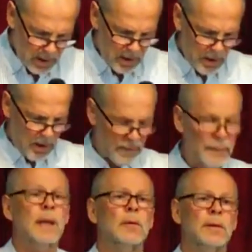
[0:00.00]
of
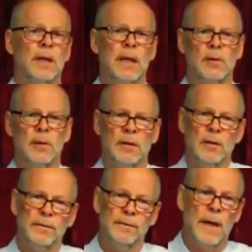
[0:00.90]
the hearing
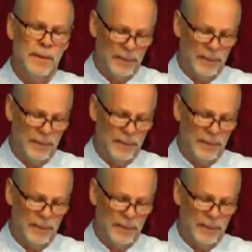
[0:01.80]
of faith.